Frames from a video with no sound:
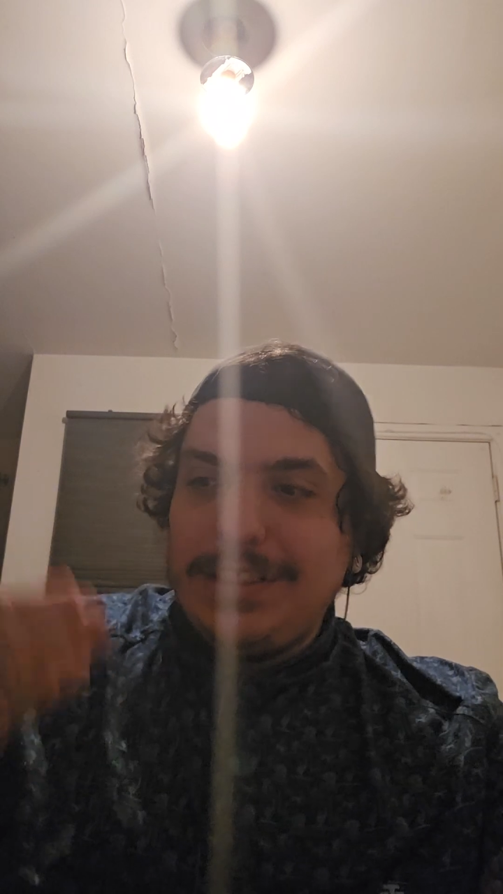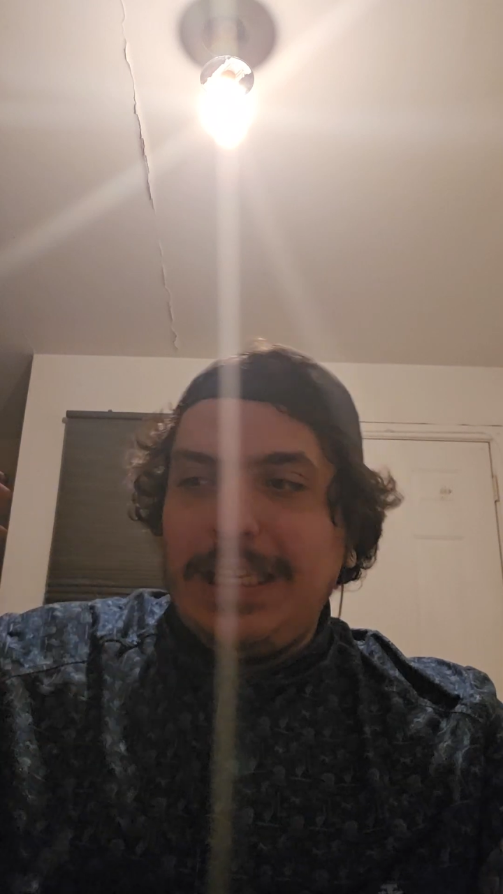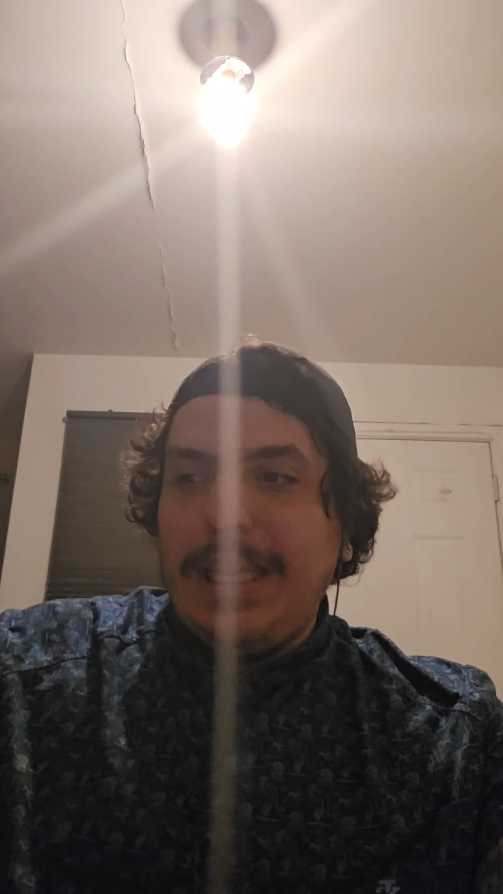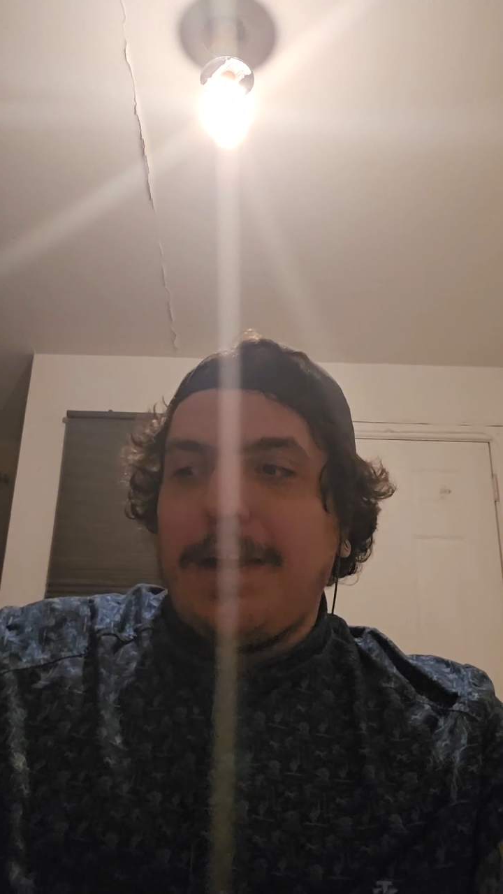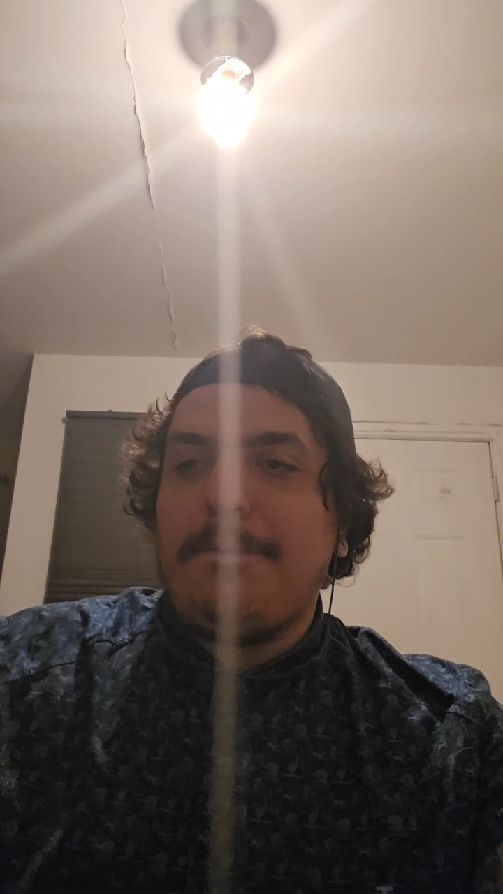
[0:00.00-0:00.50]

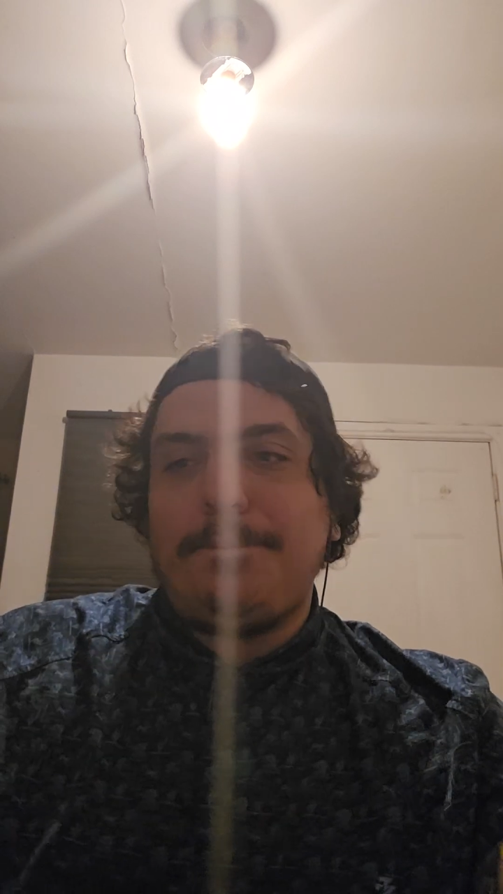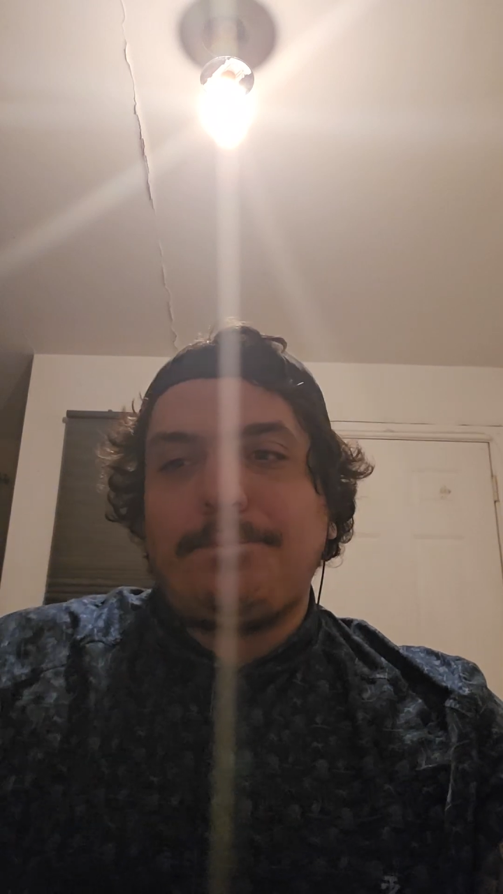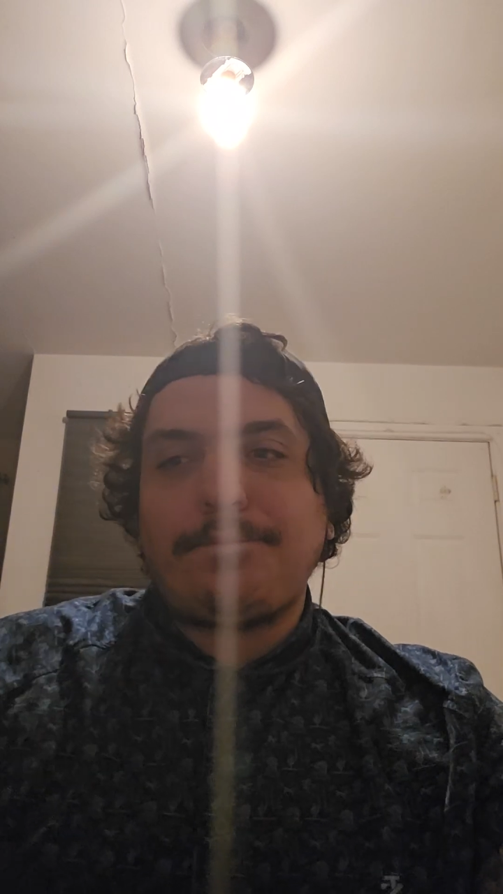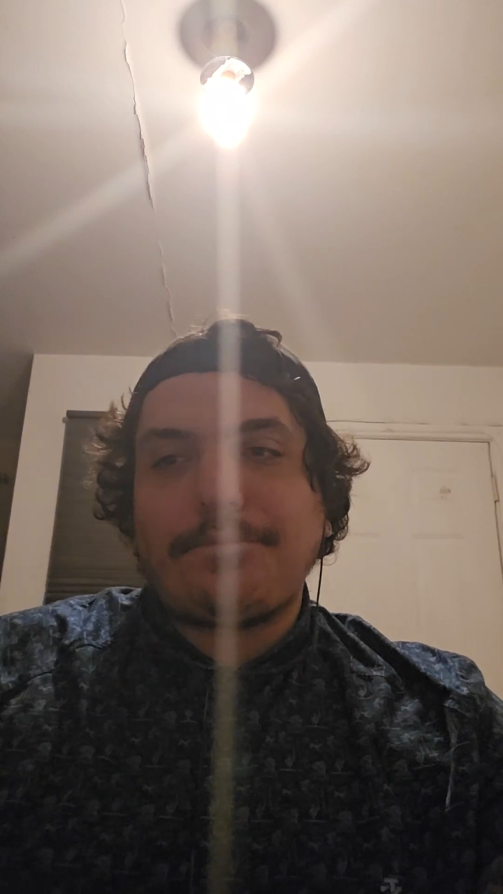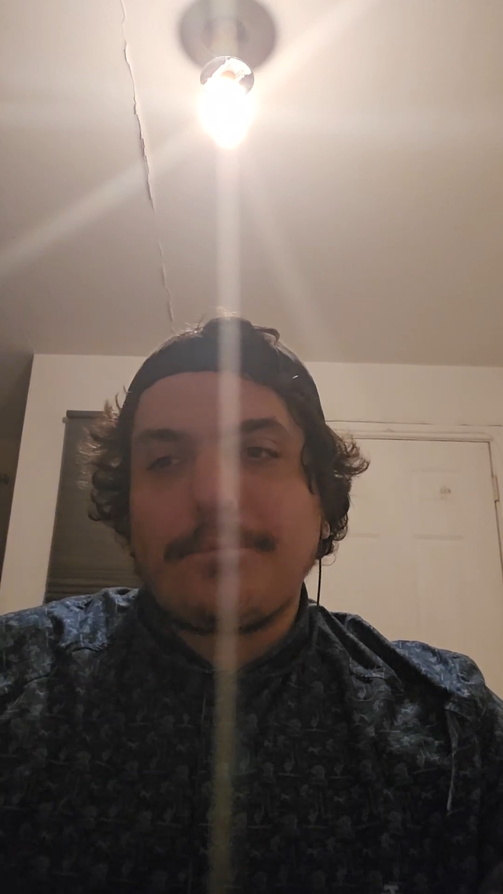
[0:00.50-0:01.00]

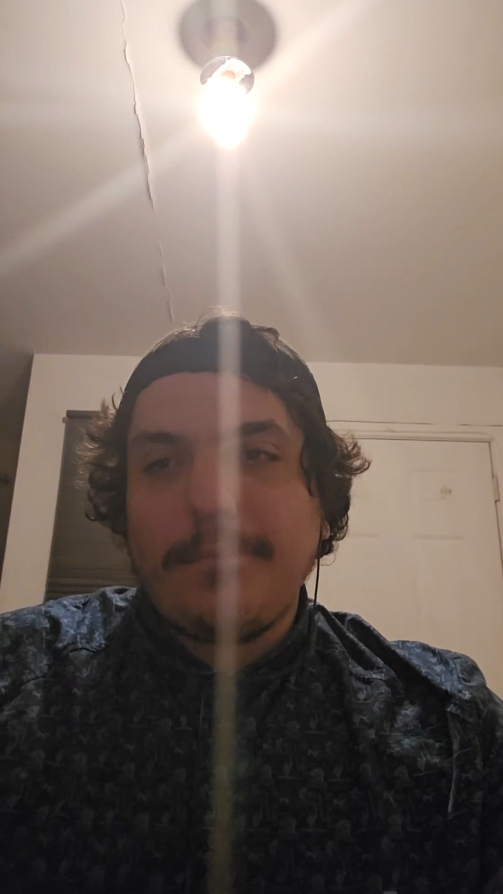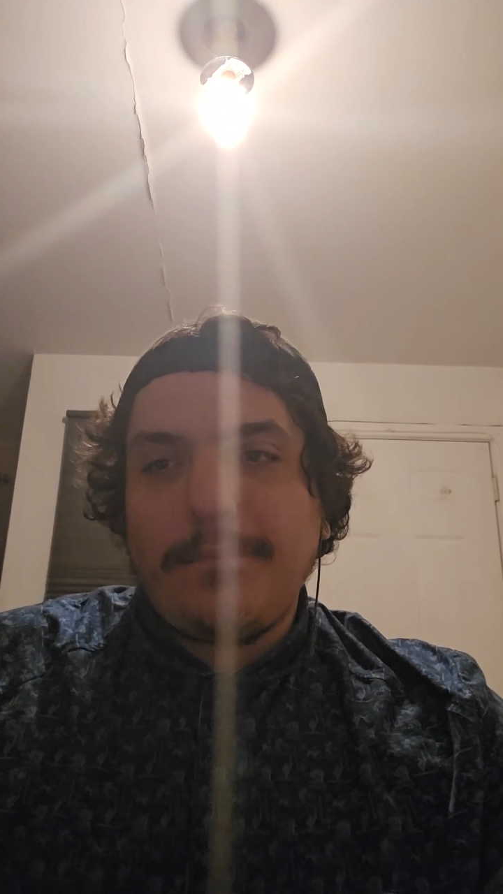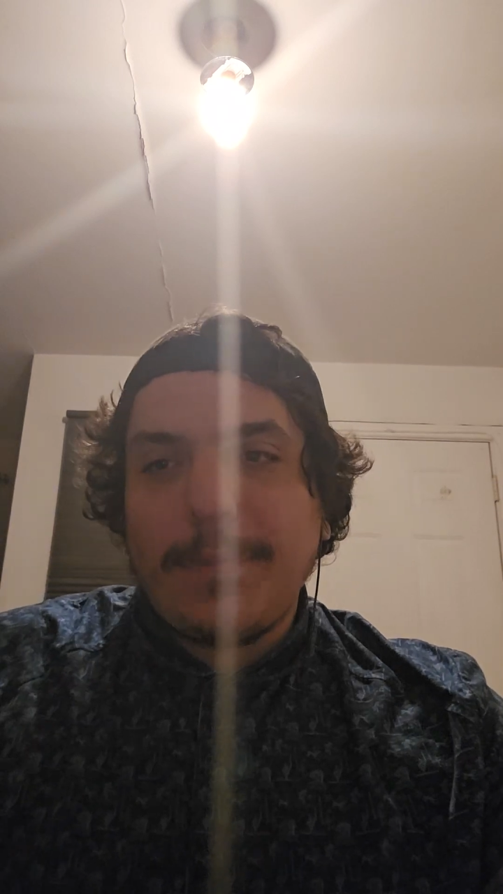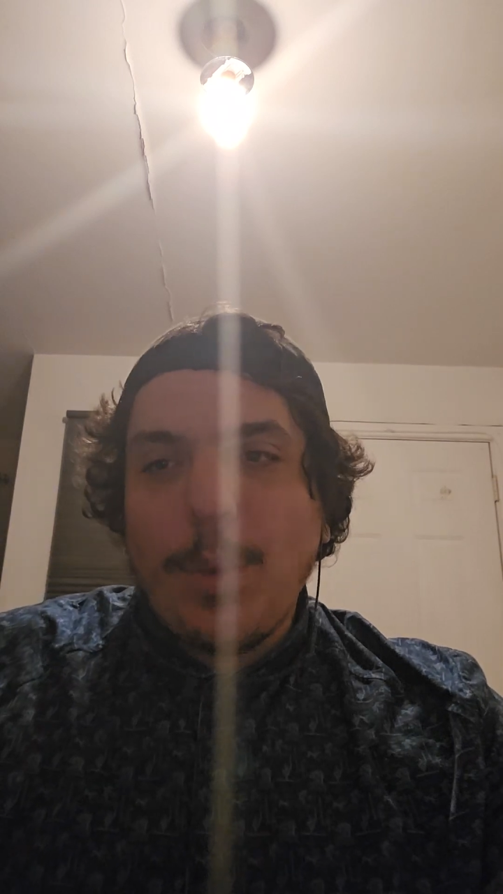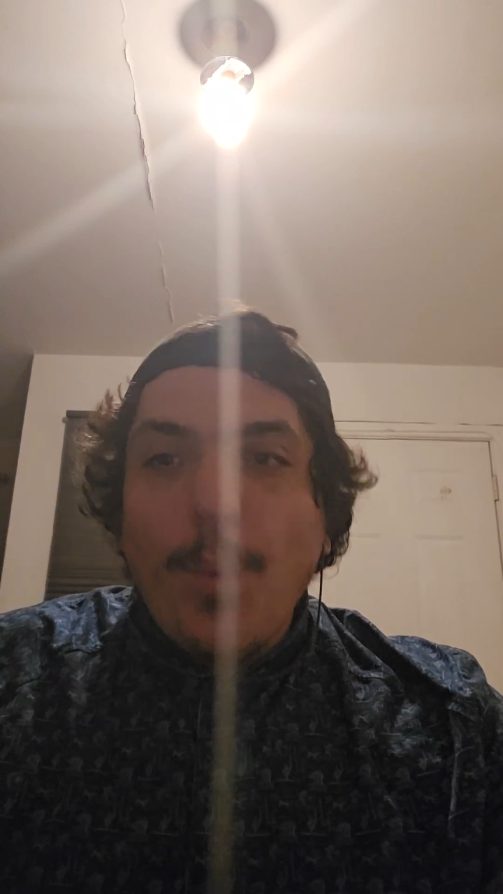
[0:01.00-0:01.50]

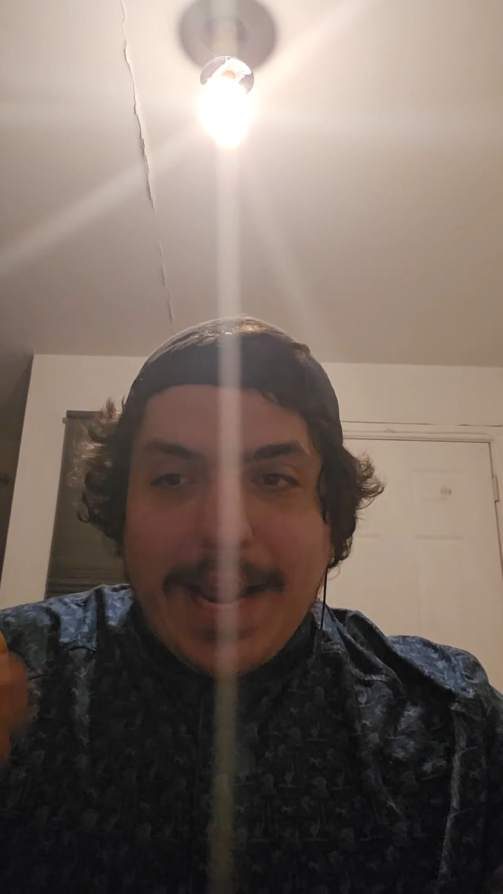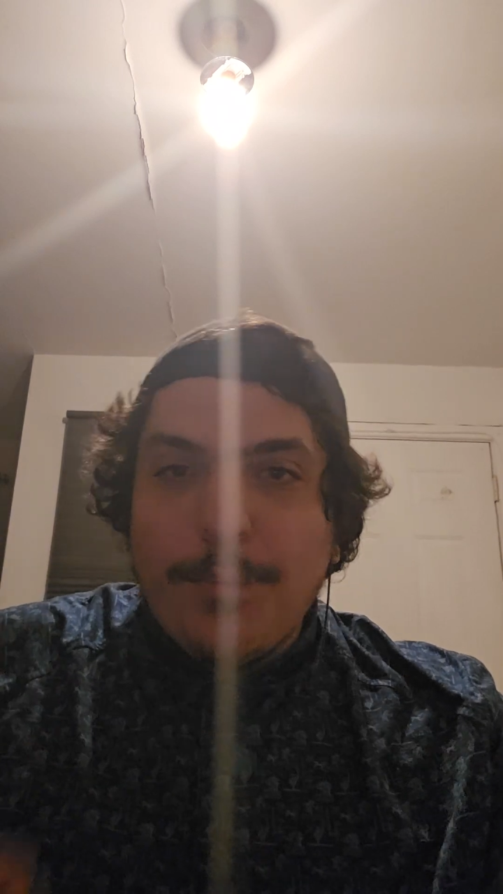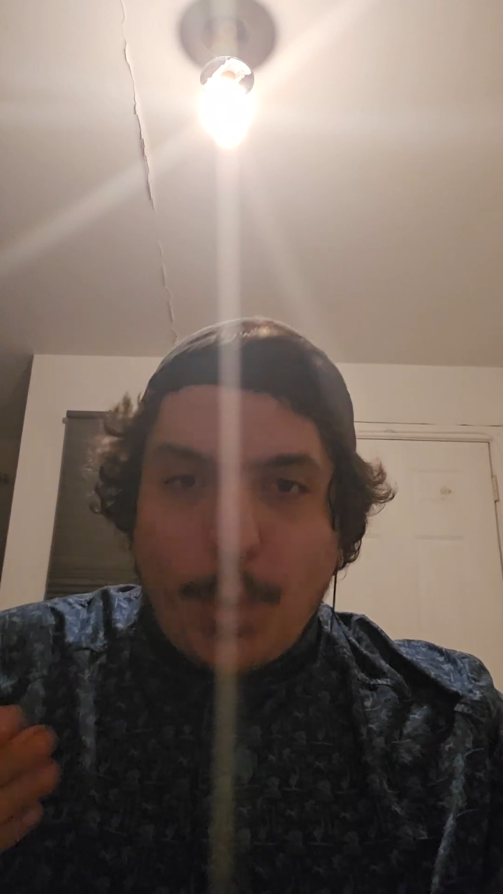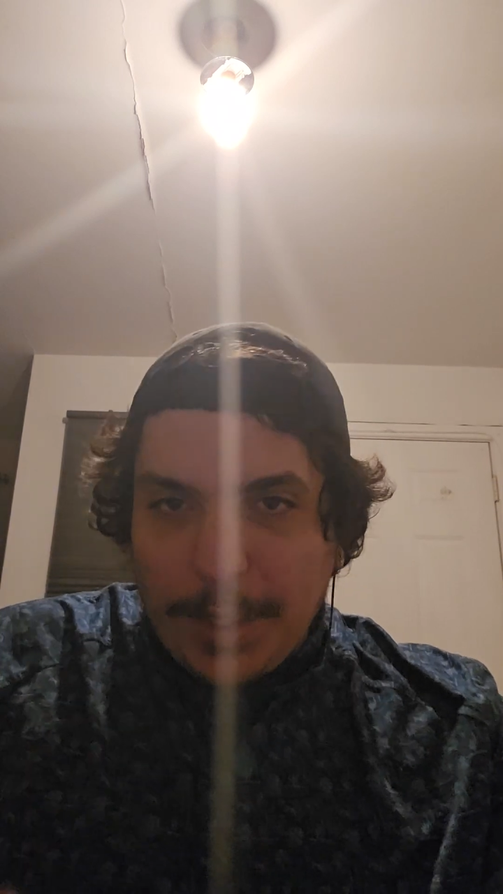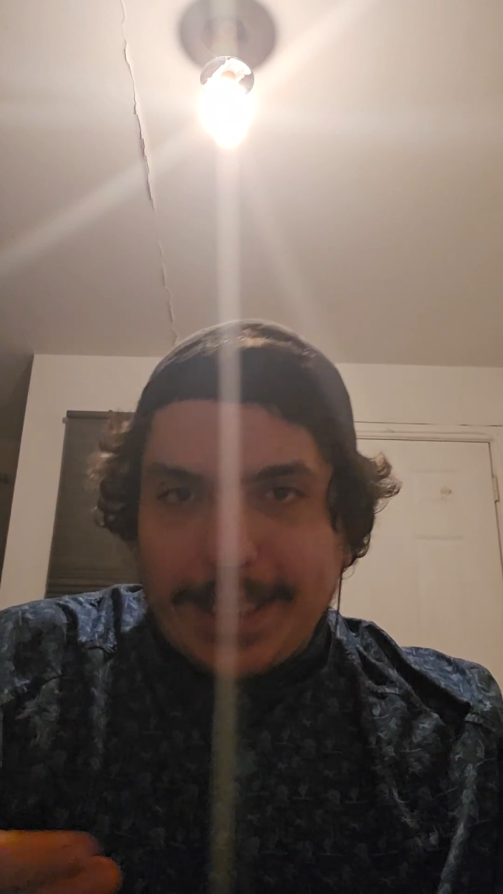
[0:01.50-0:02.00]

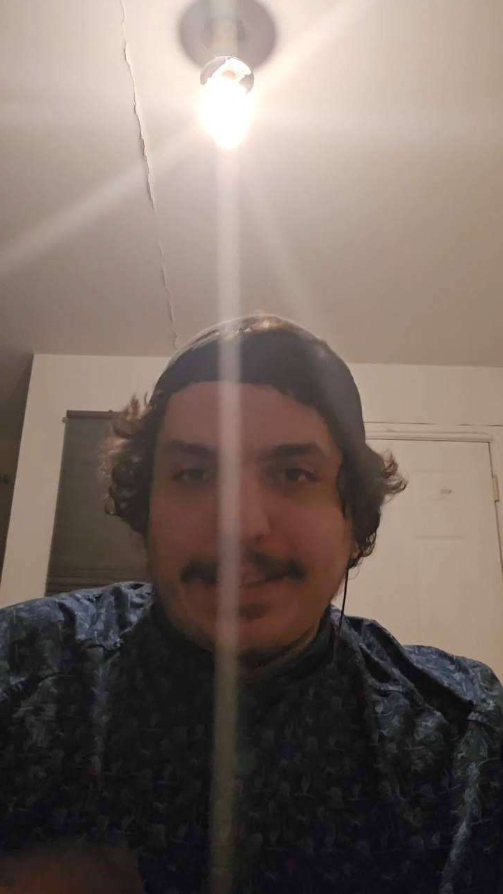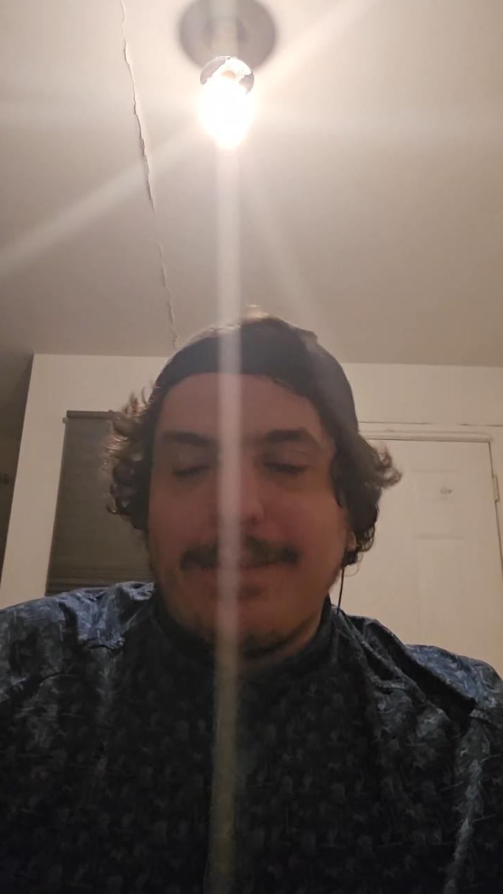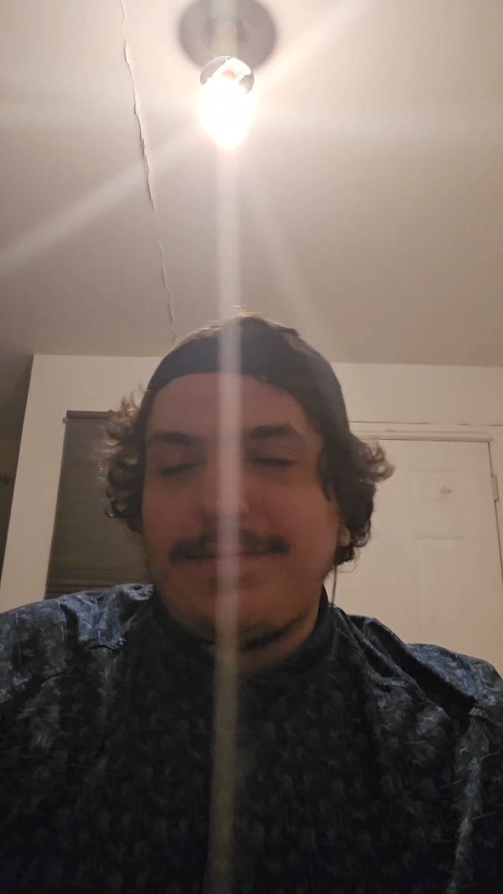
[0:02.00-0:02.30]
I wrote it,